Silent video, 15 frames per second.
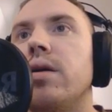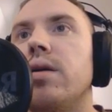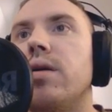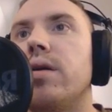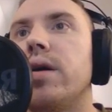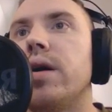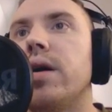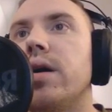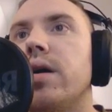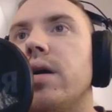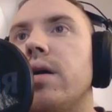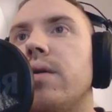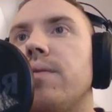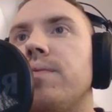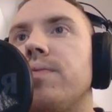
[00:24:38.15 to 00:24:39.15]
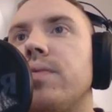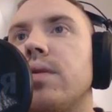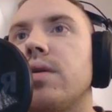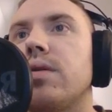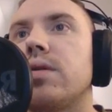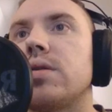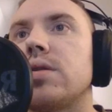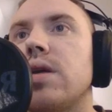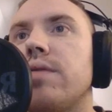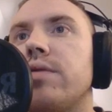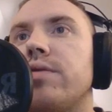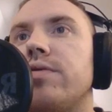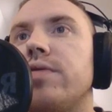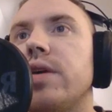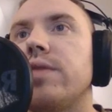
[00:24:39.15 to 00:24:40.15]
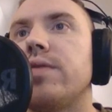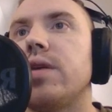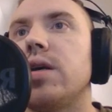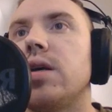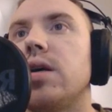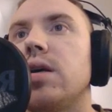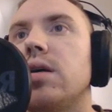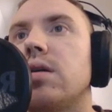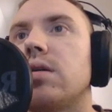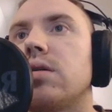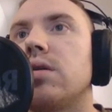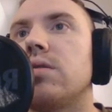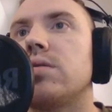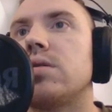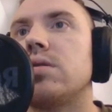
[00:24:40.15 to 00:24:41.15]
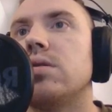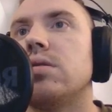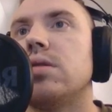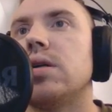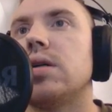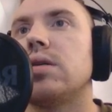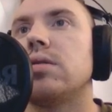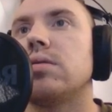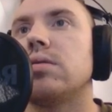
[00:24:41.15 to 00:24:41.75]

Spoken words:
go here, go to 750, close to it.